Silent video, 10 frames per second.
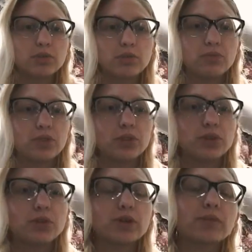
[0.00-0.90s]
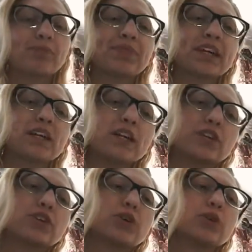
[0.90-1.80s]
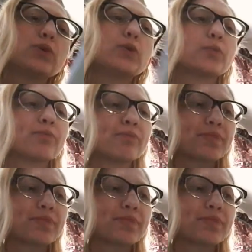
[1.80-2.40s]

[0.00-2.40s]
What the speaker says: reviewed. 2.